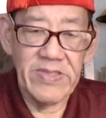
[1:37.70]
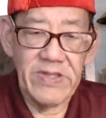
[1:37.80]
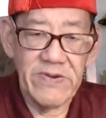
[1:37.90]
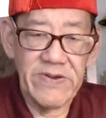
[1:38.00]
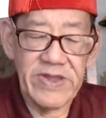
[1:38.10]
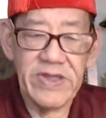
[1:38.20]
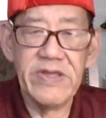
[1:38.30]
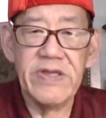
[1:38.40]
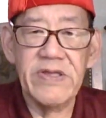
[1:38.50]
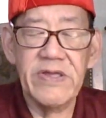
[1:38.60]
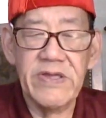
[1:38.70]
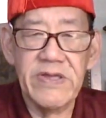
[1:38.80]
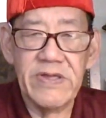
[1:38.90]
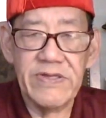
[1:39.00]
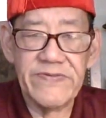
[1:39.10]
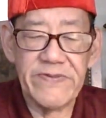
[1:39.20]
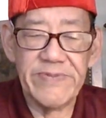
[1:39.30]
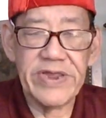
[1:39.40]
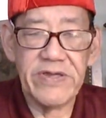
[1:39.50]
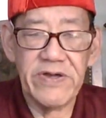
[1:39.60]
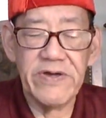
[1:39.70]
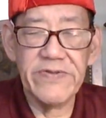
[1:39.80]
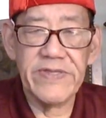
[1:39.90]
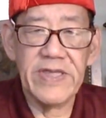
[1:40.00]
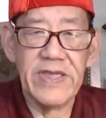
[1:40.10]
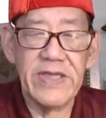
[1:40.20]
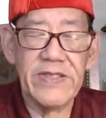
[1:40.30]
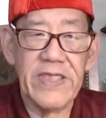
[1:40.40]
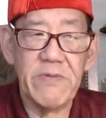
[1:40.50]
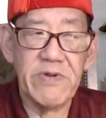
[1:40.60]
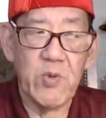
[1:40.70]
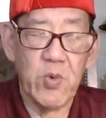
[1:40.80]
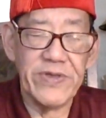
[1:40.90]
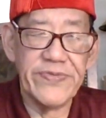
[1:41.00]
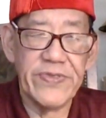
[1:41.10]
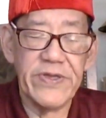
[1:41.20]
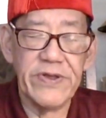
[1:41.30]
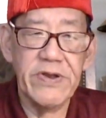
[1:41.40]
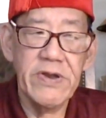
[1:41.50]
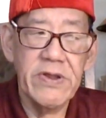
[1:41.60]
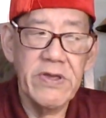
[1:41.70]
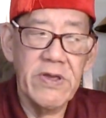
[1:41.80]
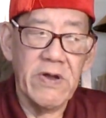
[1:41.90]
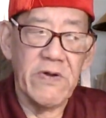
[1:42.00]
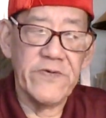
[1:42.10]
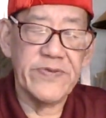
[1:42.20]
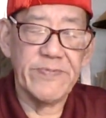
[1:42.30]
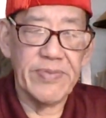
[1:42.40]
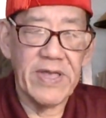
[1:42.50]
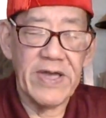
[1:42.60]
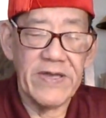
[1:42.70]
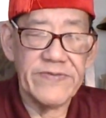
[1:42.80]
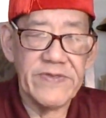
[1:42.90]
all right, somebody called and they requested our supplies.